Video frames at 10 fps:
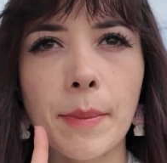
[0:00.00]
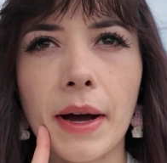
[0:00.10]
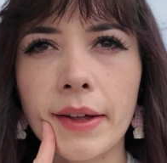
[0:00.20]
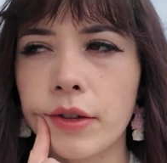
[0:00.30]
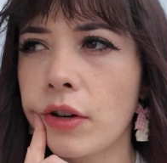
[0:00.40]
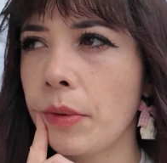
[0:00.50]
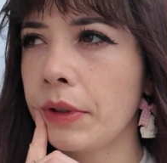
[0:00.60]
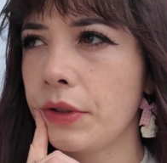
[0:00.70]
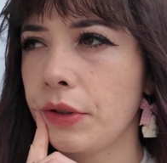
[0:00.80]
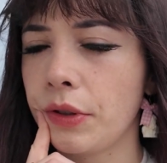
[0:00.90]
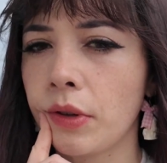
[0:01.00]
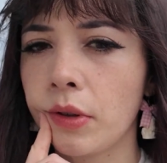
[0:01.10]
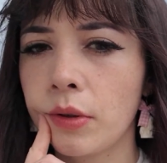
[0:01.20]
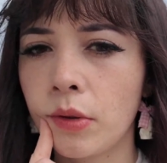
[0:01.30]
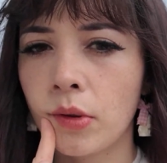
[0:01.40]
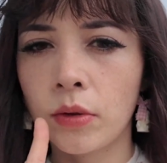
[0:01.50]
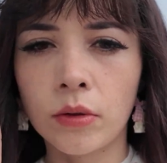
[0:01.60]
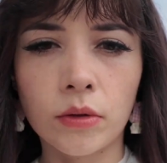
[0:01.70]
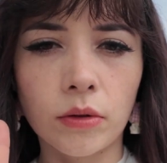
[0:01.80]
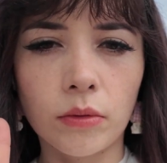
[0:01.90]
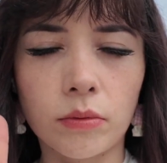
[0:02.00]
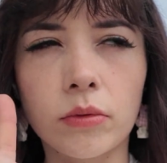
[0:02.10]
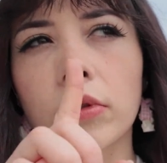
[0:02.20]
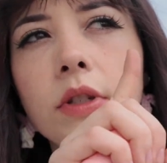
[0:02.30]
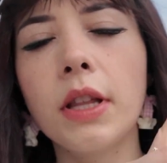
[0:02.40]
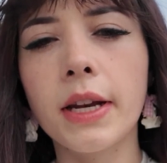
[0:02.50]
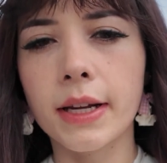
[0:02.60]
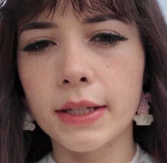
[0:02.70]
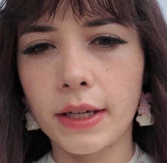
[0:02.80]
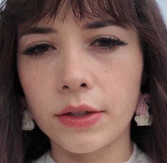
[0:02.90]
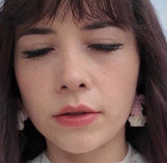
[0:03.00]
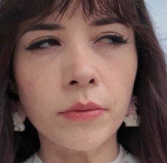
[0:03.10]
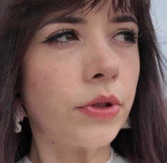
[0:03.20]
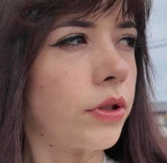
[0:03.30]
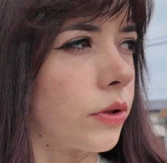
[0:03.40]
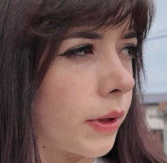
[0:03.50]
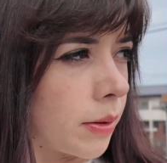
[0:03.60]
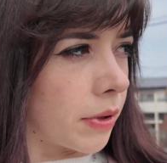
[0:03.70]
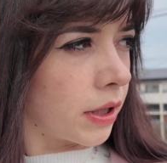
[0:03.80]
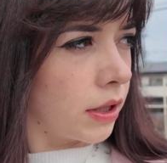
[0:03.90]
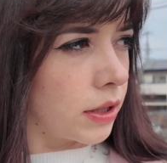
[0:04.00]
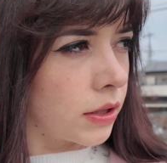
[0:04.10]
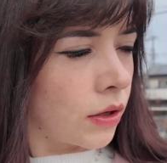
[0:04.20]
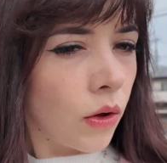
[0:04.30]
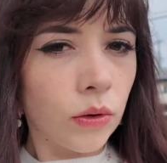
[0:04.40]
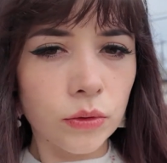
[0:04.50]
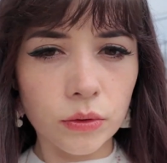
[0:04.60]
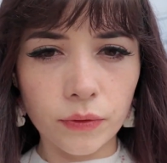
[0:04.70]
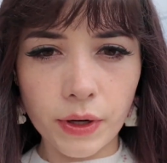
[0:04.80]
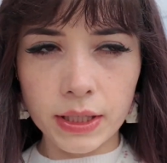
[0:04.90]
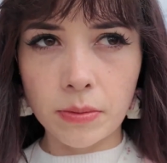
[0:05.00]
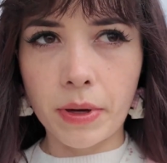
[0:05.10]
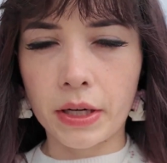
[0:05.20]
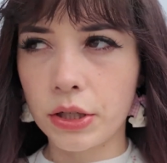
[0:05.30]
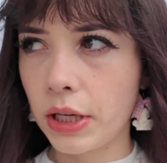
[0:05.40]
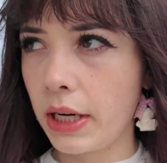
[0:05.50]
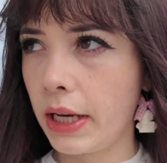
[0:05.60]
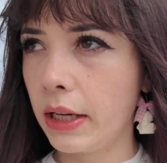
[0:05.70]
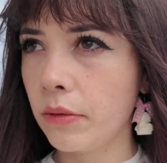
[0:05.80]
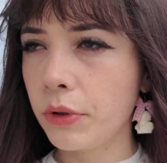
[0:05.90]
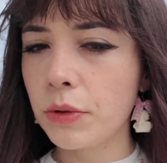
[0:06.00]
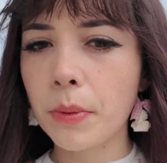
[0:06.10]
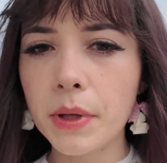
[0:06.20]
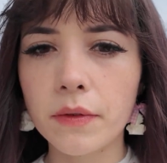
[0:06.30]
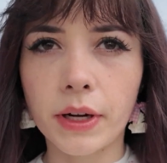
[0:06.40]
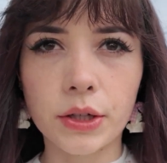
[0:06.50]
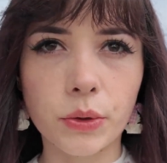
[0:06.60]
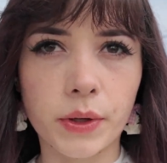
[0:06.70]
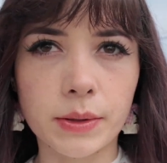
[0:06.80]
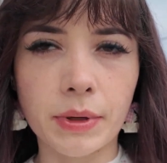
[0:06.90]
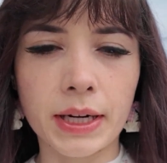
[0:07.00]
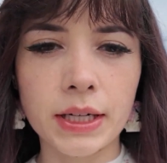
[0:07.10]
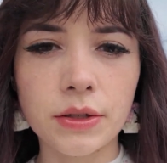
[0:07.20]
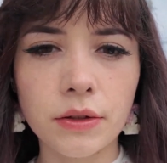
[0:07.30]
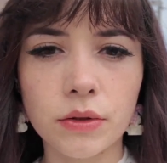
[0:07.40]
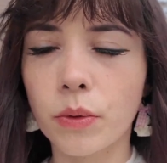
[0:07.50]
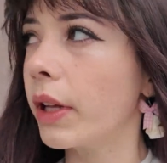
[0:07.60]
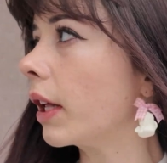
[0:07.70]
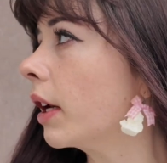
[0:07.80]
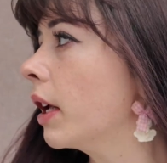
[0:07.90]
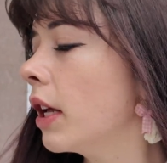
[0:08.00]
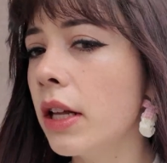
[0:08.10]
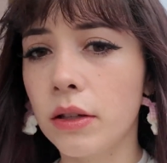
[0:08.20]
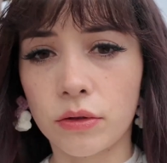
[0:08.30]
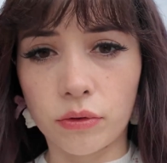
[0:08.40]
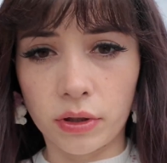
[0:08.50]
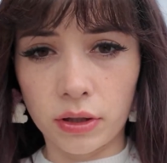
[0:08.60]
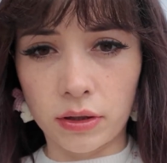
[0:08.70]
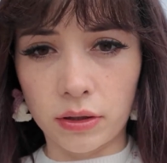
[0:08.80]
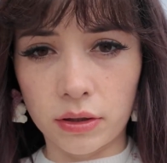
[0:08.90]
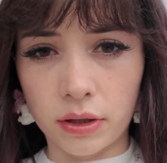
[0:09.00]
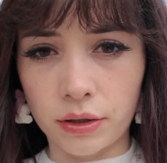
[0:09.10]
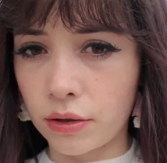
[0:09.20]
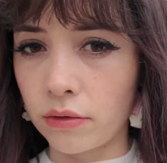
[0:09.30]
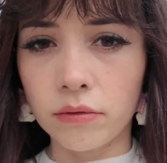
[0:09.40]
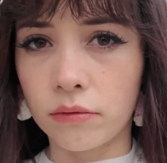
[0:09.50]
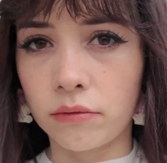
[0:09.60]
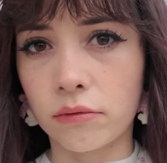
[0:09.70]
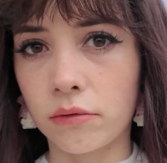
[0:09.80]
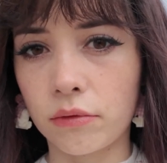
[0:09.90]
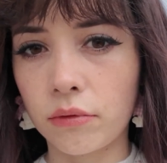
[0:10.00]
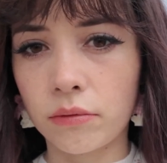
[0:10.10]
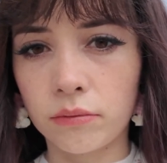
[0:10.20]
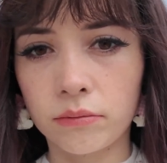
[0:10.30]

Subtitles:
I'm either going to walk to the next station, which is 20 minutes, or find a bench and eat, which is probably the right choice, but I need to go to the toilet. And the toilet at this station is no good.